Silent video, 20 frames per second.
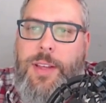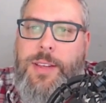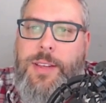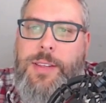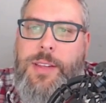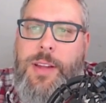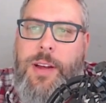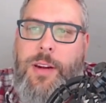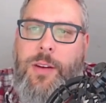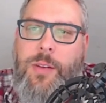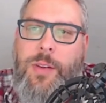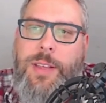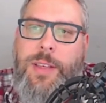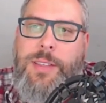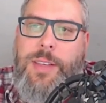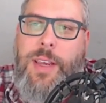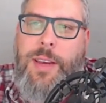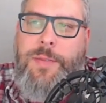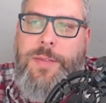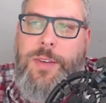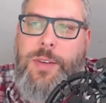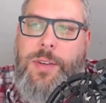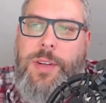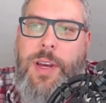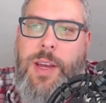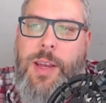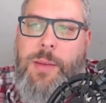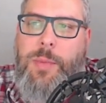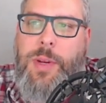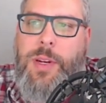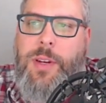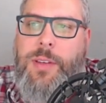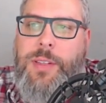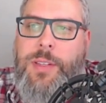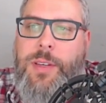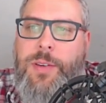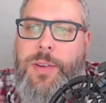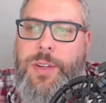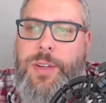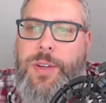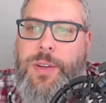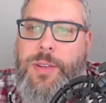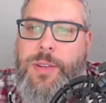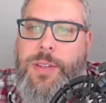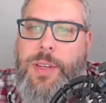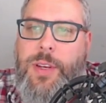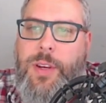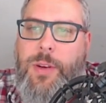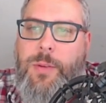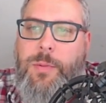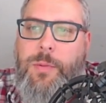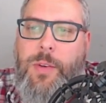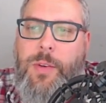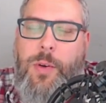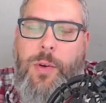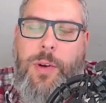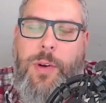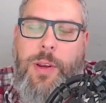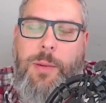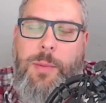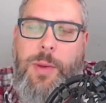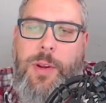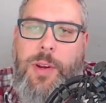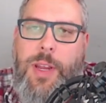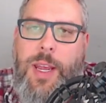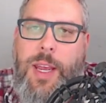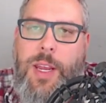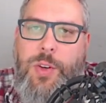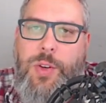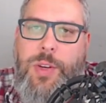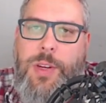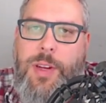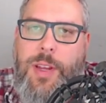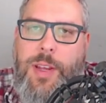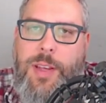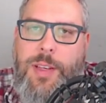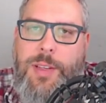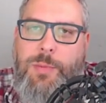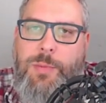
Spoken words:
This not only saves you time, but also ensures that your communication is